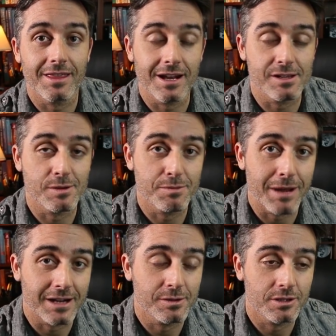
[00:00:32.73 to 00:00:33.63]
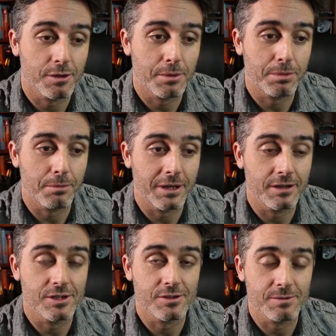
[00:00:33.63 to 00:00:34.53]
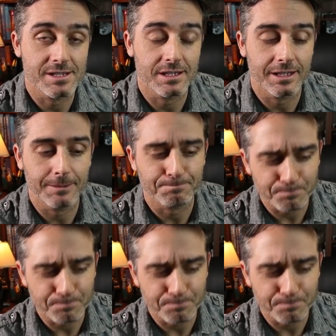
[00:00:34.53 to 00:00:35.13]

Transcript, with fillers: Then I switched back to Adobe Premiere just recently.